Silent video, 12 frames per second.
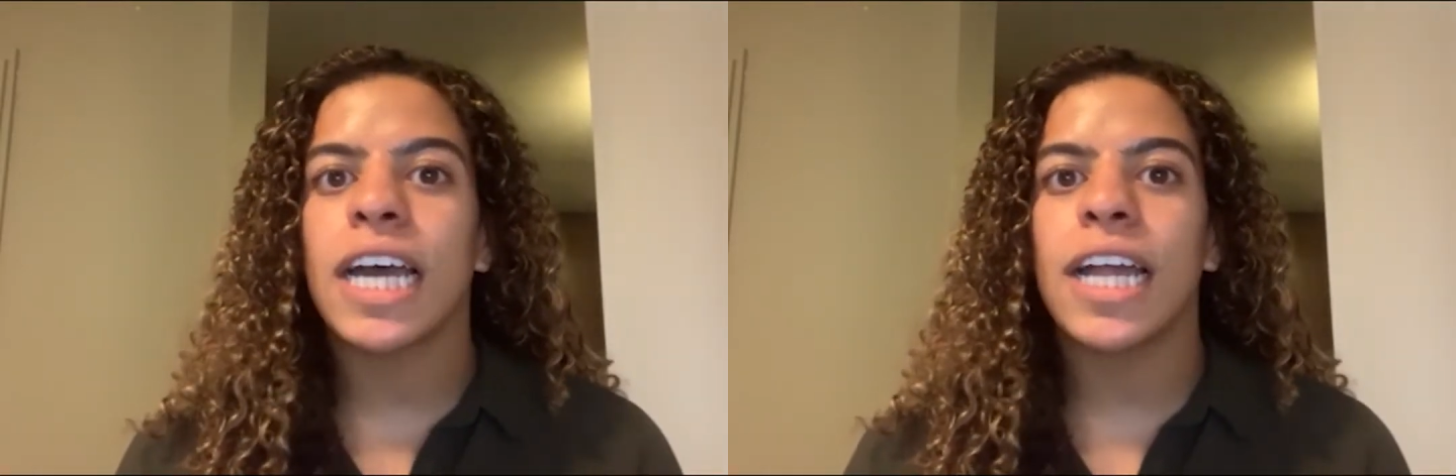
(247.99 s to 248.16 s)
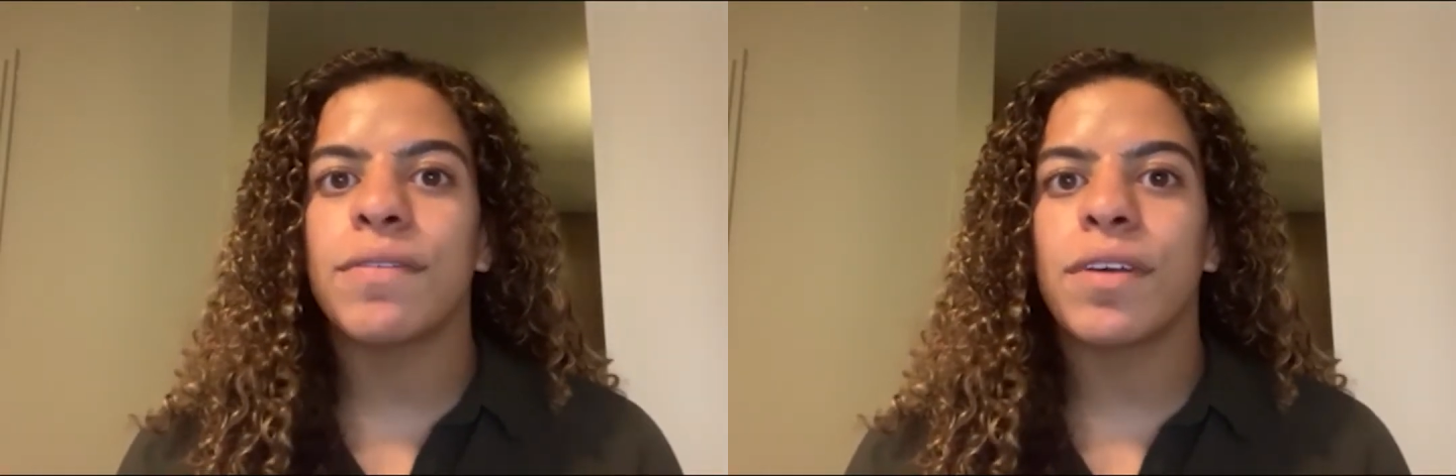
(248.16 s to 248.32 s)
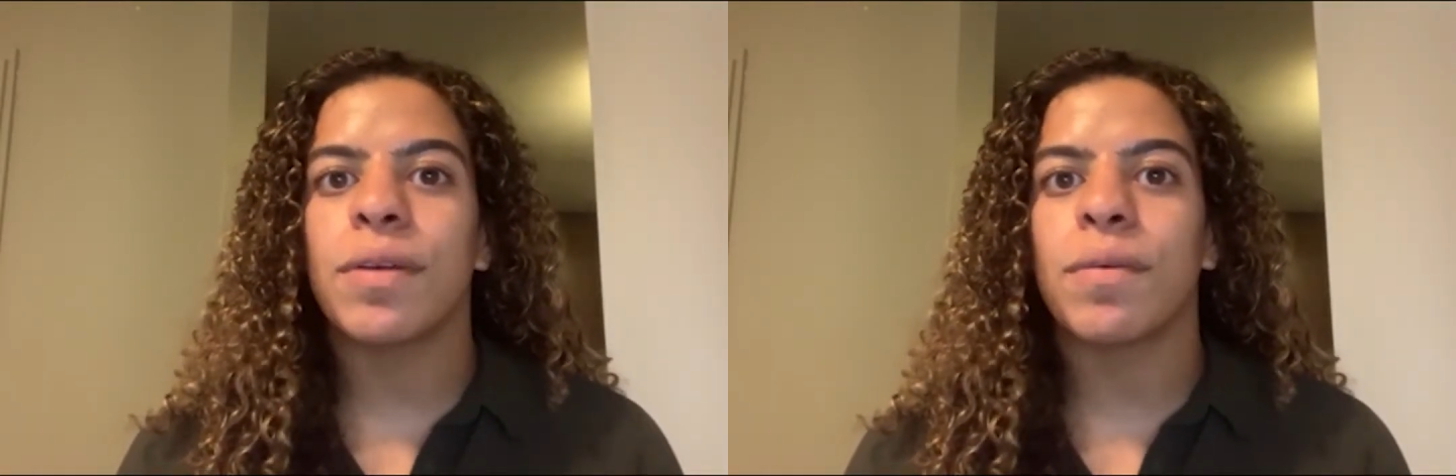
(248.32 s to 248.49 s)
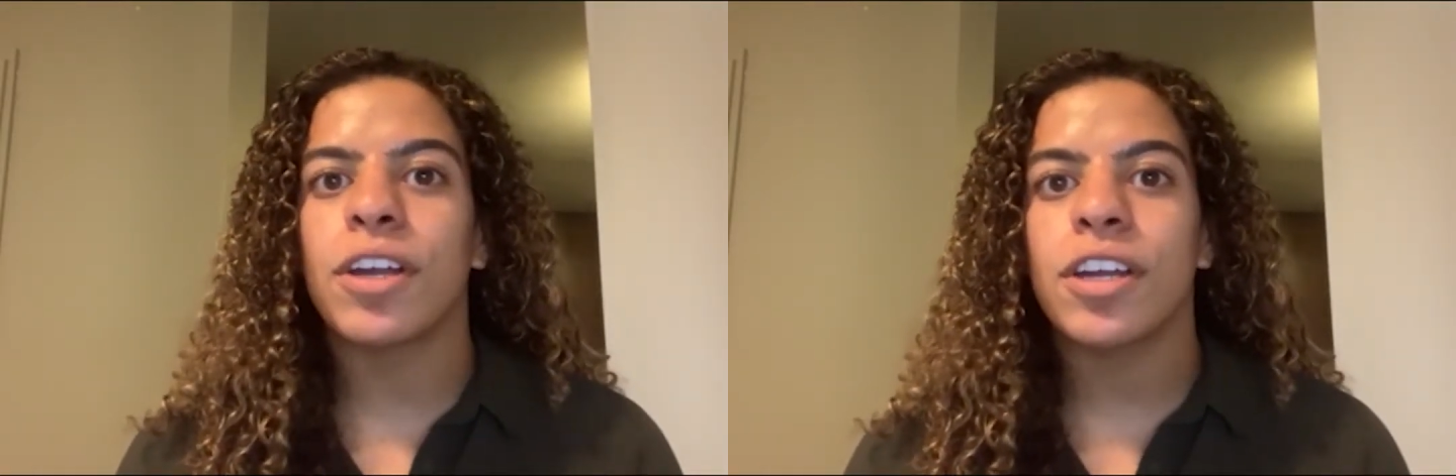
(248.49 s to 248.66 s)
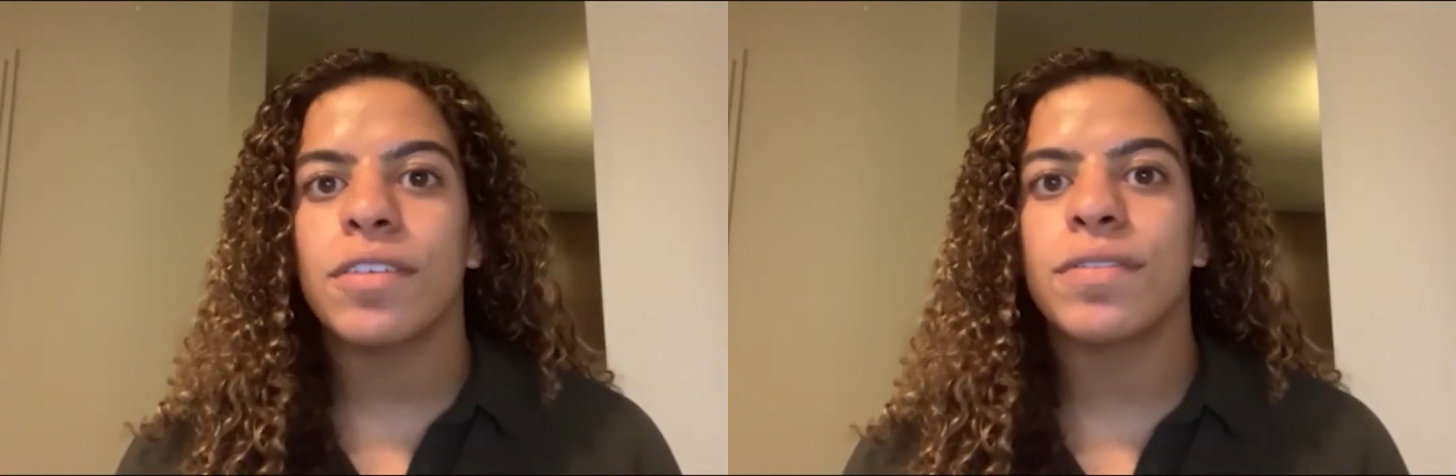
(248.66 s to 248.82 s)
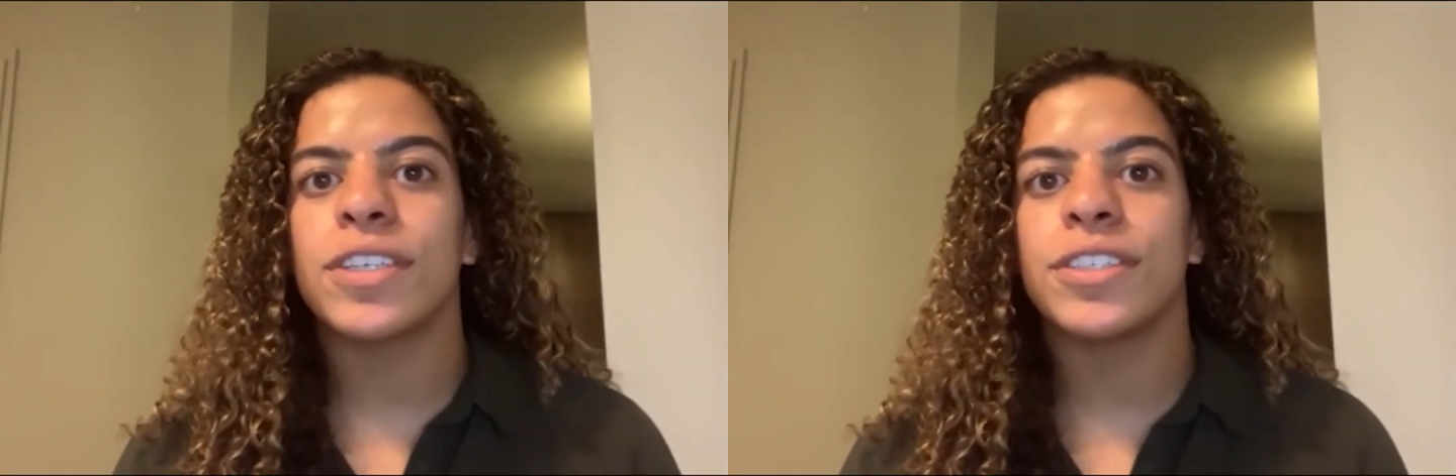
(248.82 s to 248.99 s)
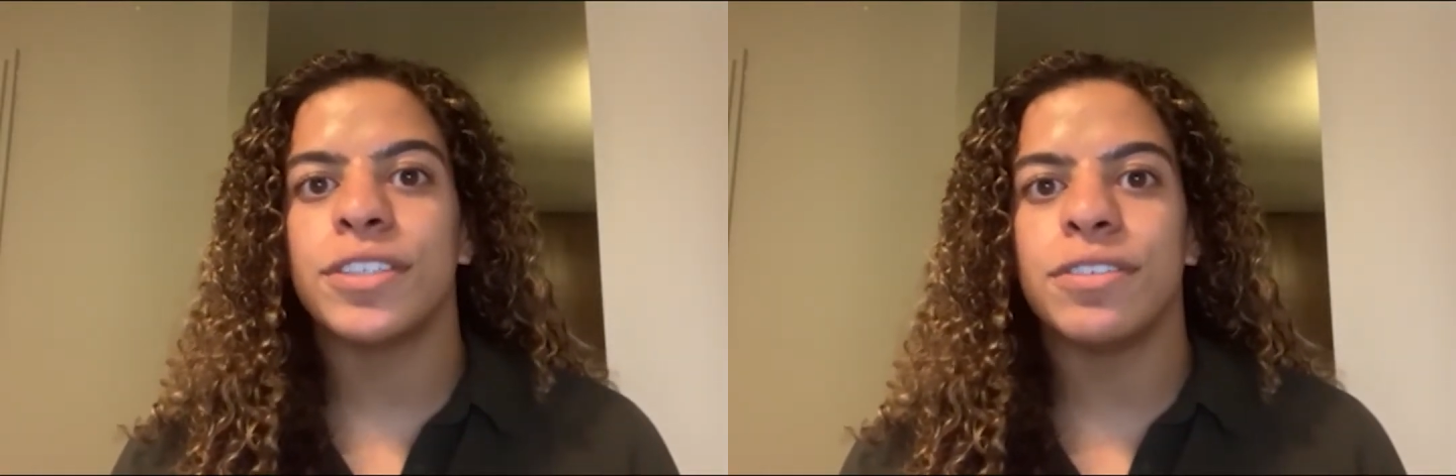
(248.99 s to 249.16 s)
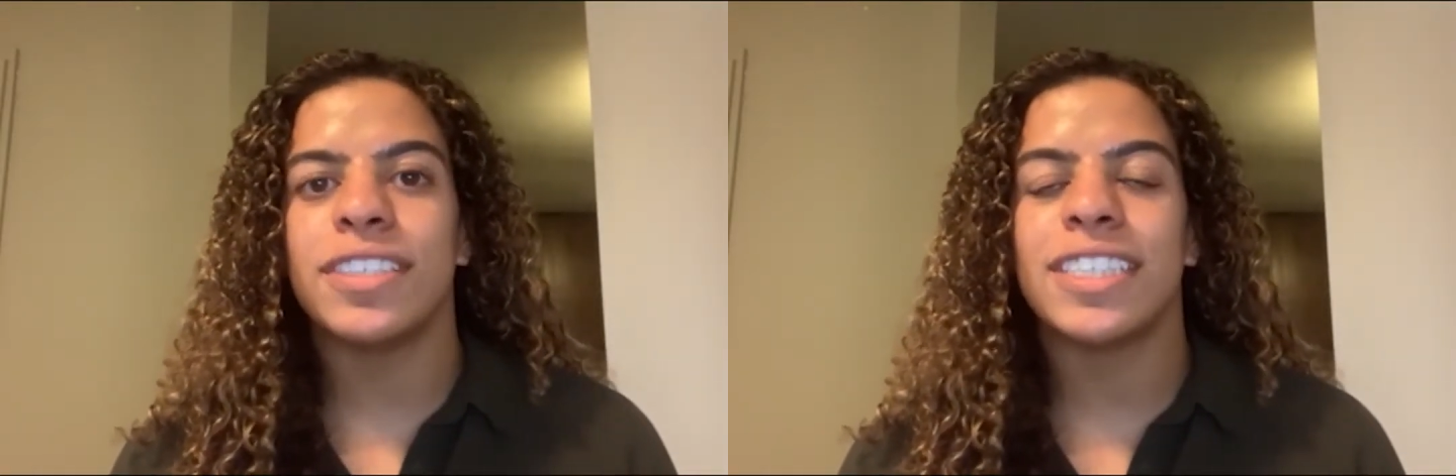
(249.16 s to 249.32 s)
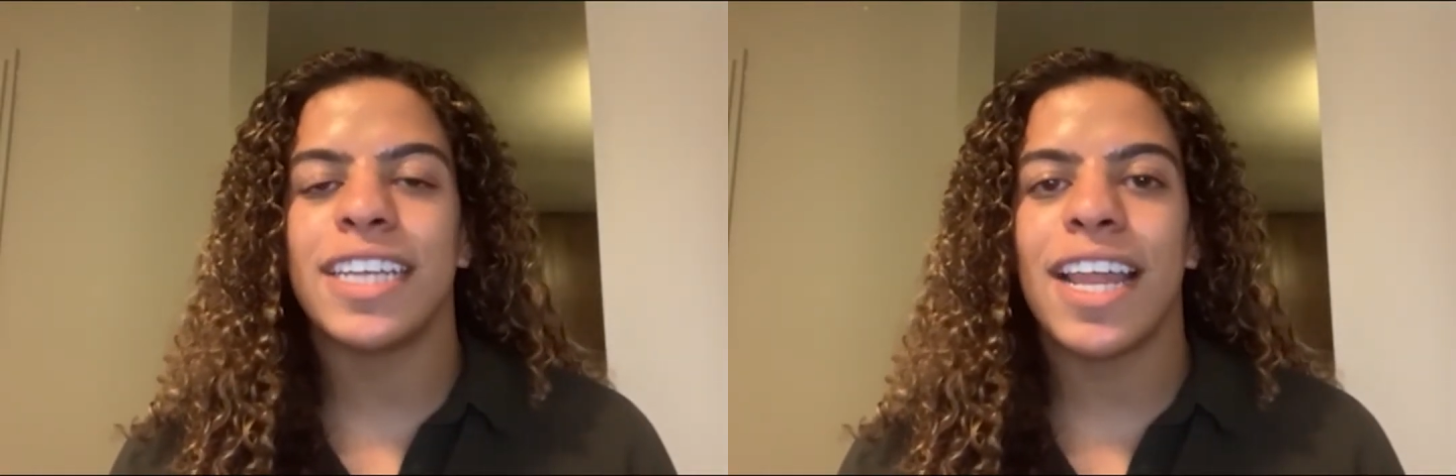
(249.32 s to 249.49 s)
of our work for
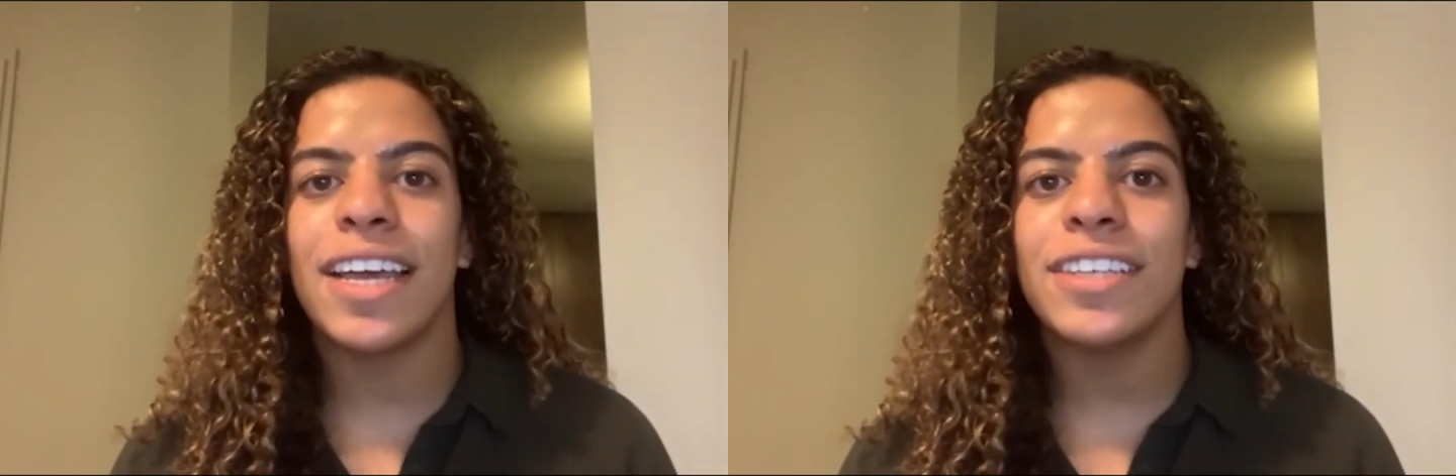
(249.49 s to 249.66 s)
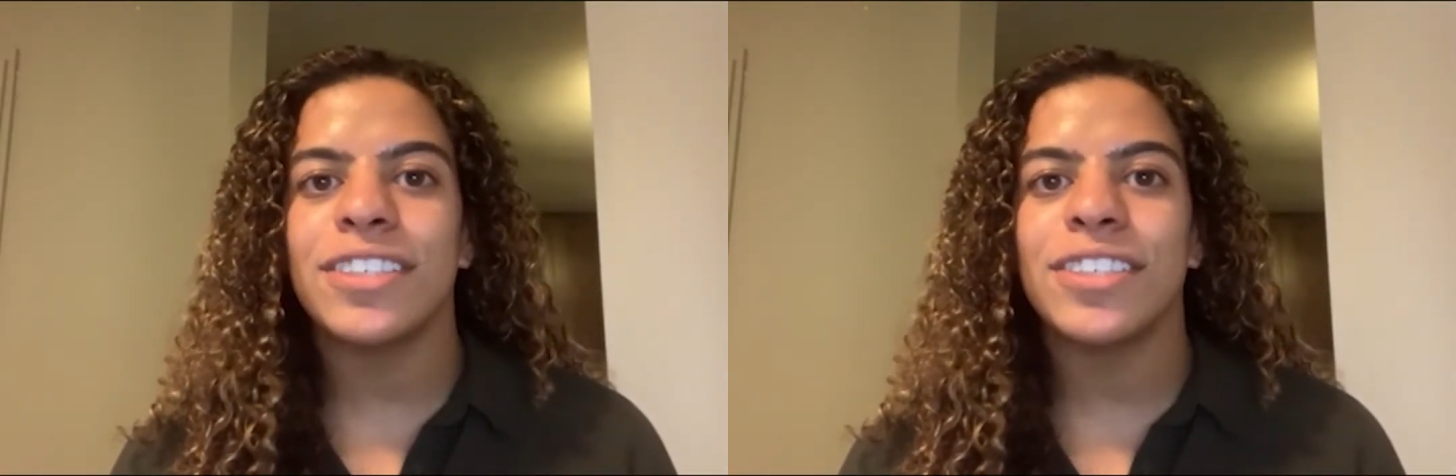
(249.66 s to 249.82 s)
students in Eng,